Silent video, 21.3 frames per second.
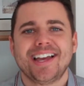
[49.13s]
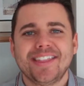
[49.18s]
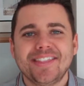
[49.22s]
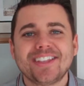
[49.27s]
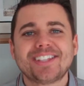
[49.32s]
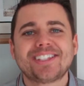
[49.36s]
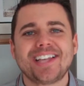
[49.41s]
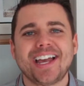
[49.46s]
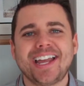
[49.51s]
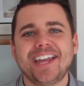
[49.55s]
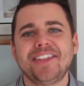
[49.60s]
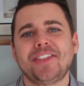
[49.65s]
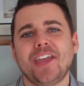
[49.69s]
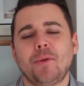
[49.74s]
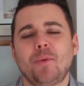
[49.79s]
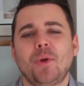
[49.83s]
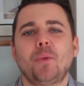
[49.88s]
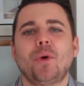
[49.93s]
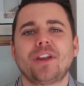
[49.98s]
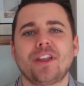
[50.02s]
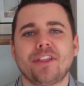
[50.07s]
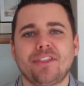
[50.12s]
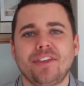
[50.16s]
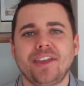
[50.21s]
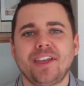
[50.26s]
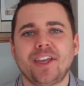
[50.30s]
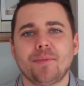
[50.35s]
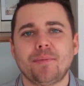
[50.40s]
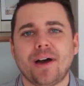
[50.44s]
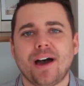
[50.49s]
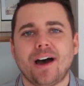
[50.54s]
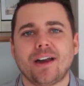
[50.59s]
The second thing we want to
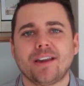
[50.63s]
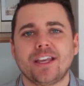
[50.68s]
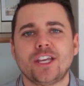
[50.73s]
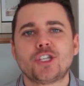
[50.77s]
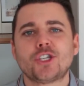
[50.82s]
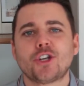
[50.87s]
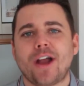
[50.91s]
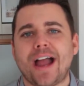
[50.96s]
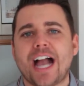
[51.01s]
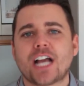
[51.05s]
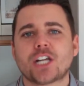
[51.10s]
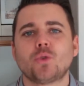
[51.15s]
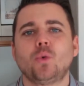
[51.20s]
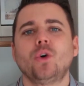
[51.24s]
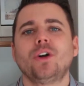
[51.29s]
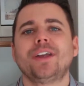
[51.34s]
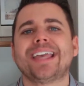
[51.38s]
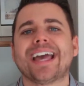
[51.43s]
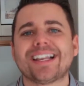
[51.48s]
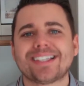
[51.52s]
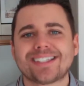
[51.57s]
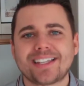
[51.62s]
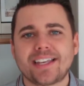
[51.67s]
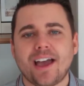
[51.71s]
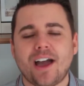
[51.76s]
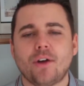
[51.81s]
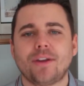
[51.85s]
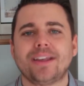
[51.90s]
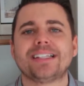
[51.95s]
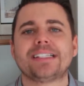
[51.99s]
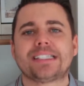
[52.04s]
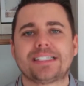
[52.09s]
think about is your actual guest
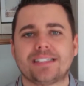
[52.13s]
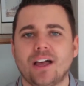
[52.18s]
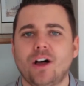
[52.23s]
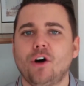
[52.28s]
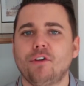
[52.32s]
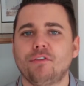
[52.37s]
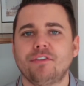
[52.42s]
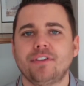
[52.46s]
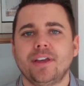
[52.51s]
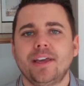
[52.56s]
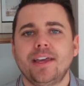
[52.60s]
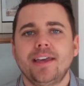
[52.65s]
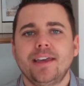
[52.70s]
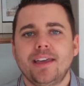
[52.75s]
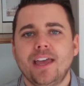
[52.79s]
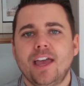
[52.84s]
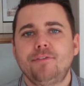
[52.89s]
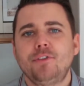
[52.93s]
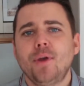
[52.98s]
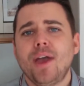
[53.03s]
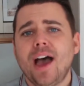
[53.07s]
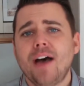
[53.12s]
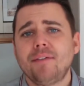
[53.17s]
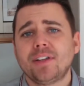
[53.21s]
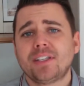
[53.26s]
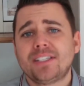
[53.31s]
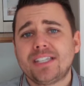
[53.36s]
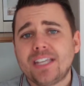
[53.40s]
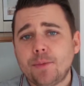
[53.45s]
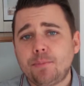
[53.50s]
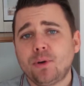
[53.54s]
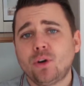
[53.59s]
count itself. If you have a
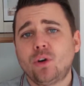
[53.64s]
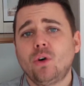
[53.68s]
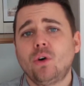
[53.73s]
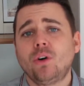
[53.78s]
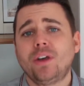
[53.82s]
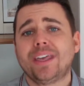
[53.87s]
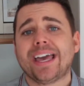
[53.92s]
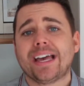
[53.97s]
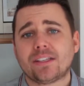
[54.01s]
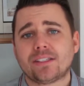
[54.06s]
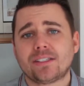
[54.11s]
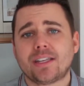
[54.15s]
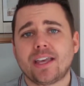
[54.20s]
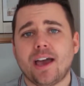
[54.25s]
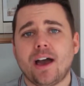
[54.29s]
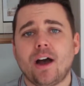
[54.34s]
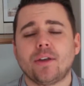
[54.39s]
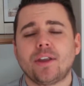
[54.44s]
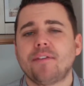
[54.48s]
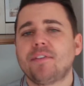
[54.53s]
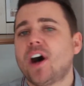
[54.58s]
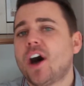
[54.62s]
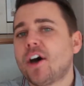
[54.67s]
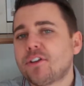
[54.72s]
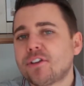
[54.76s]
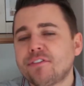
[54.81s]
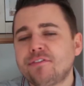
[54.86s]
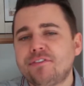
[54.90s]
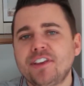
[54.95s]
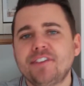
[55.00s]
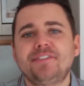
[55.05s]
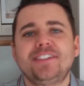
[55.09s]
typical guest count of
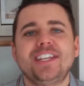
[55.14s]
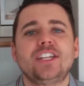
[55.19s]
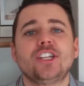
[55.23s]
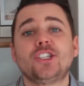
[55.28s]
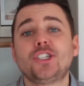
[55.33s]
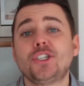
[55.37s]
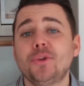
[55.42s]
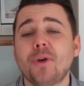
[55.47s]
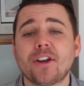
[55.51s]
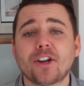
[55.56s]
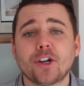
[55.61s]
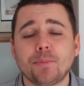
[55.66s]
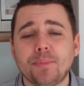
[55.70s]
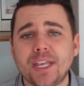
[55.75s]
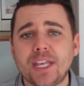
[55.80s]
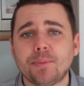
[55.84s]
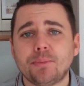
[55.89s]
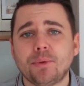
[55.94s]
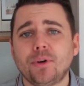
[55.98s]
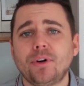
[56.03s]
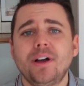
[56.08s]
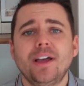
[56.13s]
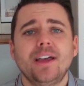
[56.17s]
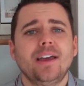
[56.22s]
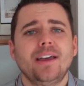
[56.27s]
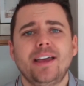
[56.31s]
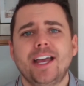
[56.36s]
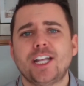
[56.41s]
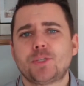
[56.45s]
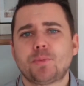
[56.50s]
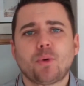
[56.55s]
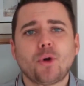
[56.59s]
150 to 200 people,
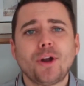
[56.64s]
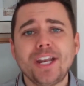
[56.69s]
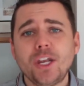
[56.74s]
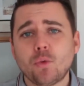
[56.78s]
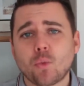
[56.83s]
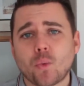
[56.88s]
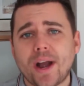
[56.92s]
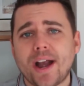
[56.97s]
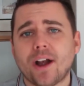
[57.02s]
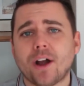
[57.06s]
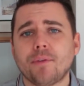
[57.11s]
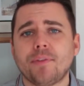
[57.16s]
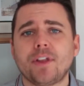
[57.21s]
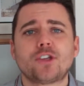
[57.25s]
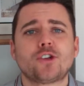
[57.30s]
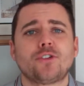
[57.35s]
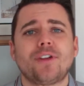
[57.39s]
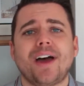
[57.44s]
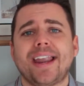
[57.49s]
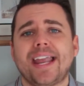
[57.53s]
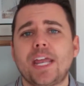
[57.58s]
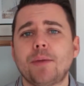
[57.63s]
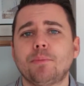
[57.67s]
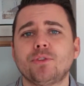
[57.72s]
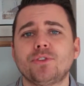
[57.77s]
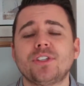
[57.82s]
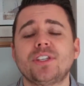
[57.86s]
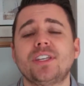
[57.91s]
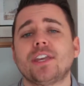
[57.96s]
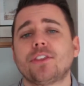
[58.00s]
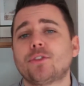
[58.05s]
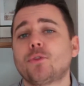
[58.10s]
it's pretty rare that you're not able
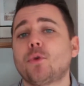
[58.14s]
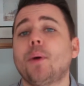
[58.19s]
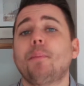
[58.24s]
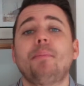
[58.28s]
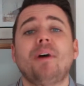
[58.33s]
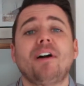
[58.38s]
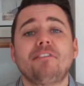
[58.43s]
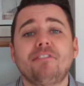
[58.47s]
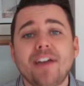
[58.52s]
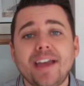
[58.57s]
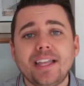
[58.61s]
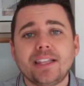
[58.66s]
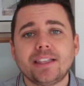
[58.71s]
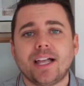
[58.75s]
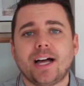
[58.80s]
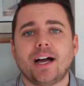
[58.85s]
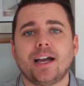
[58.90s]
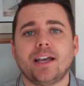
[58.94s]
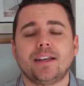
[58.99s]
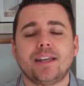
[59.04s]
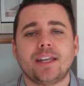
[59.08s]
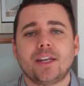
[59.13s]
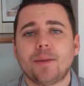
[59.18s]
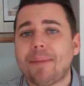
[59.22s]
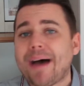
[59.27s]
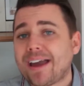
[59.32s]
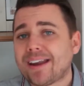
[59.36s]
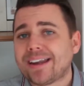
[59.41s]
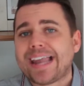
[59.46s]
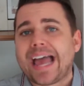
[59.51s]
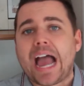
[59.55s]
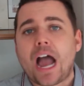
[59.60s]
to get through a buffet line in
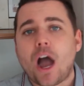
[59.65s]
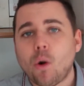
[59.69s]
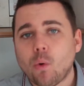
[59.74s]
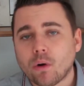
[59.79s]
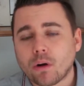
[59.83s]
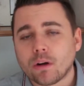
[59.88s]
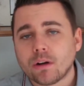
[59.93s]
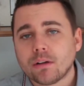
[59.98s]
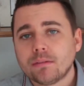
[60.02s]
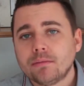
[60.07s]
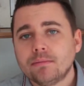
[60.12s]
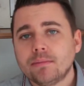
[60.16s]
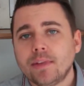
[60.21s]
about an hour.